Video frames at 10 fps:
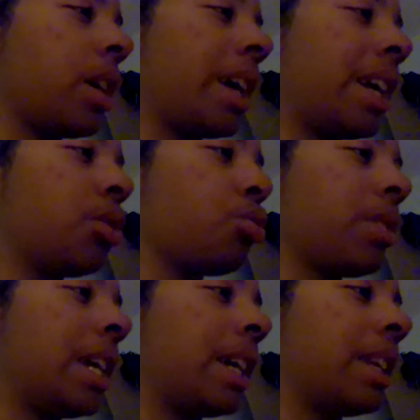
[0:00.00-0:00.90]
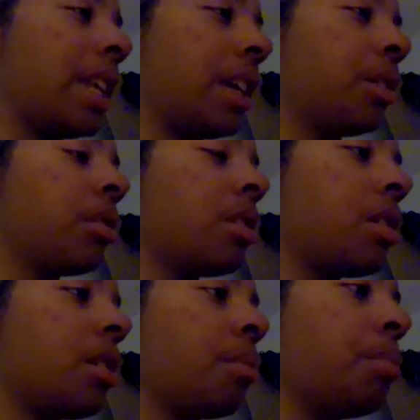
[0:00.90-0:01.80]
Adriatne,
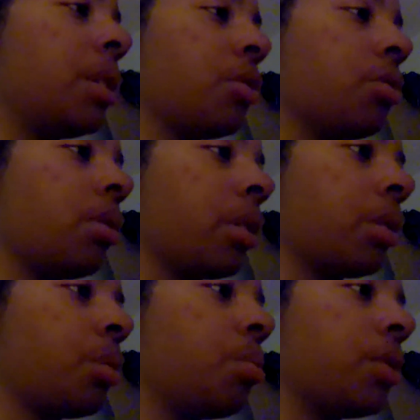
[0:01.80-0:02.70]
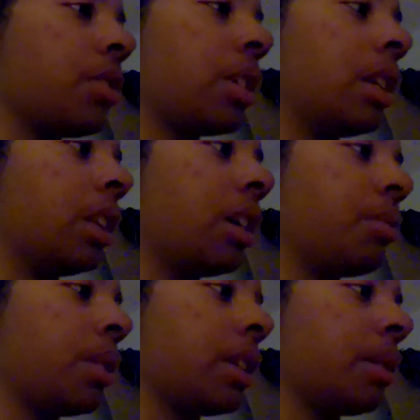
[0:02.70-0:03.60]
Minos' daughter, who was in
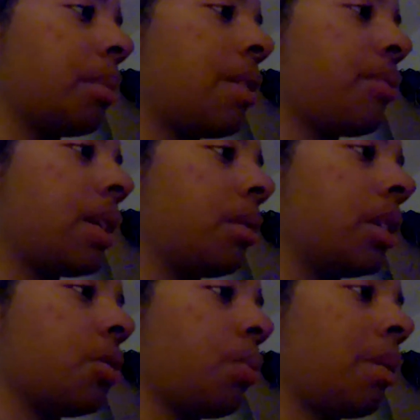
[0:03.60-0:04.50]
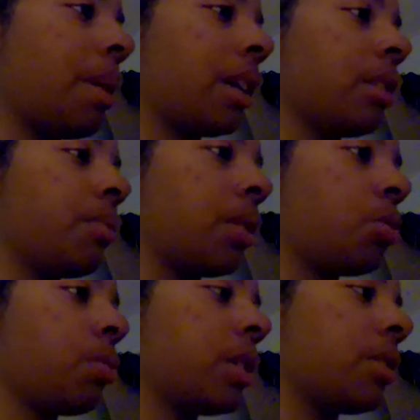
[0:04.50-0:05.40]
love with him, he found his way back. The
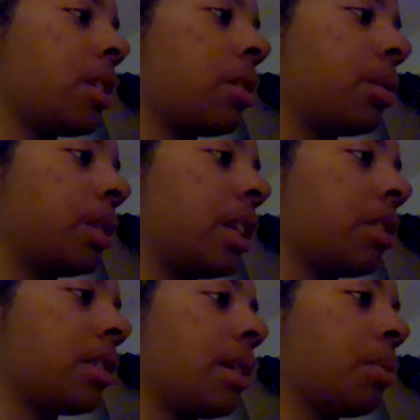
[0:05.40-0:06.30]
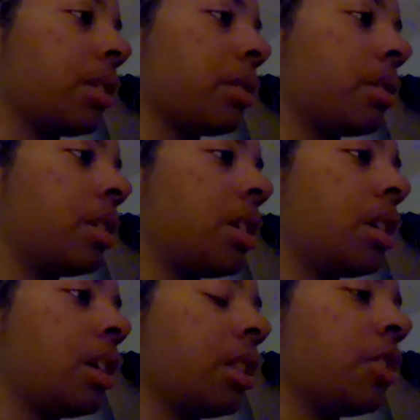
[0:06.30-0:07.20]
victorious hero then escaped with her.
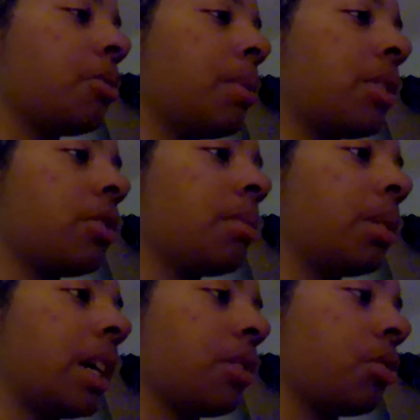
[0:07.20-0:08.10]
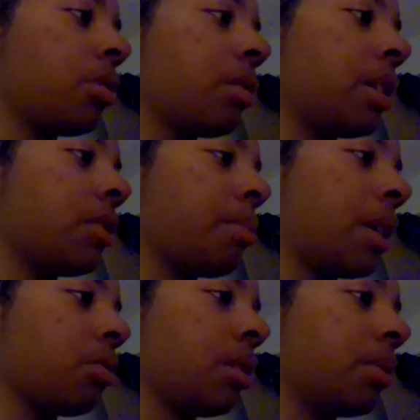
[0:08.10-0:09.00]
This myth symbolizes Taurians'
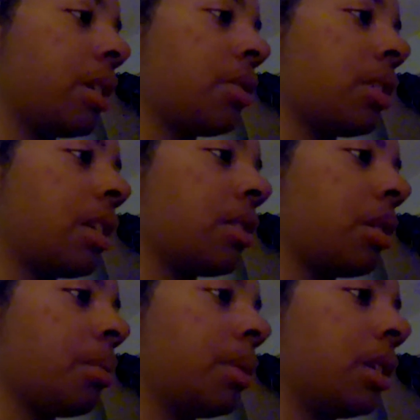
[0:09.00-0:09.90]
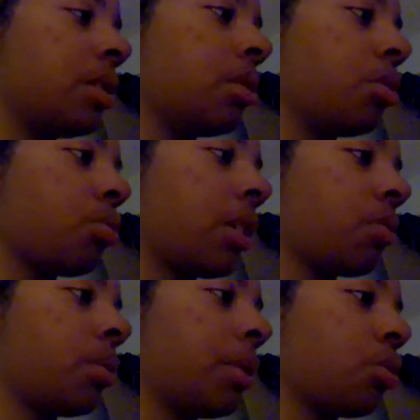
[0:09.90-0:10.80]
mastery of their instincts and their ability to
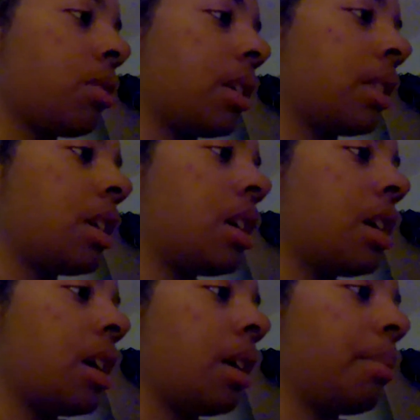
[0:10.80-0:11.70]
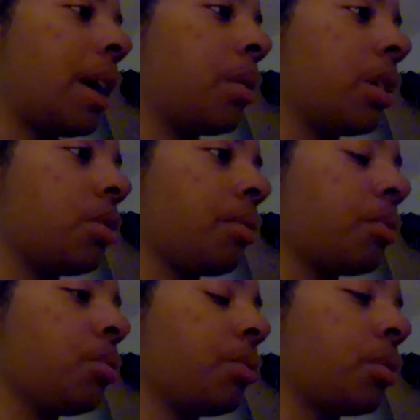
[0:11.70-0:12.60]
transform their strength and power into
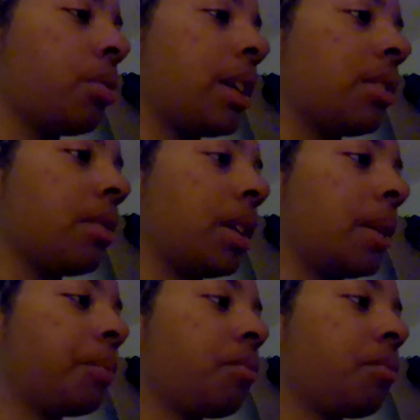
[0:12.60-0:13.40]
fruitful creativity.